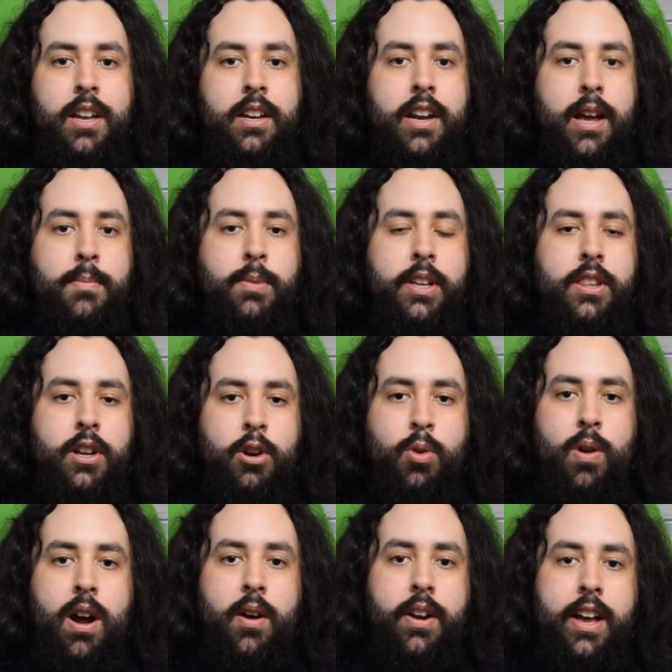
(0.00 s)
namely the
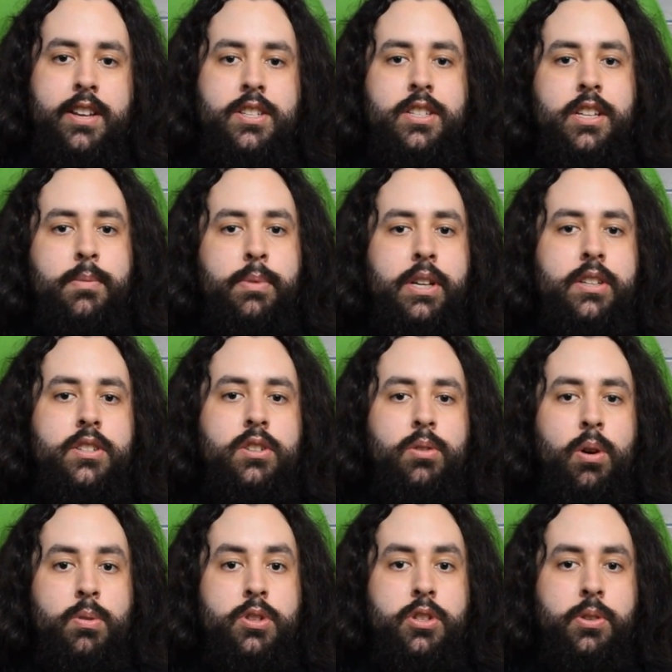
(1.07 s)
Crown SDB
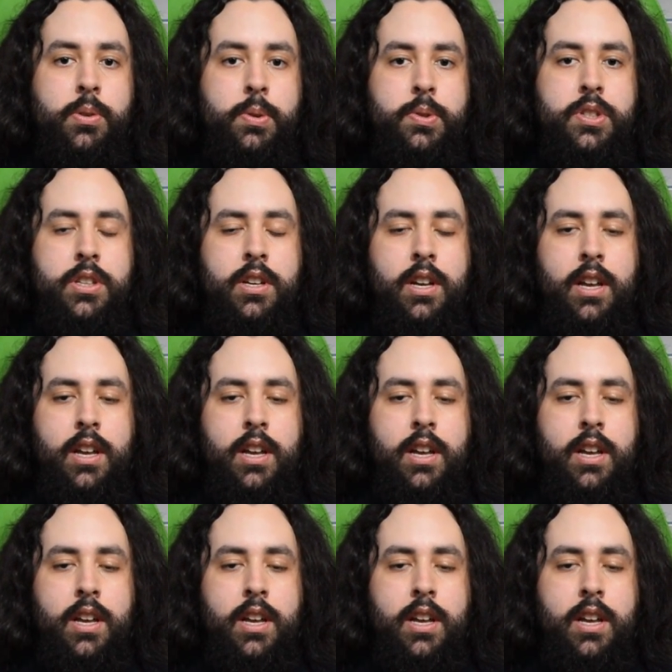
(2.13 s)
202s.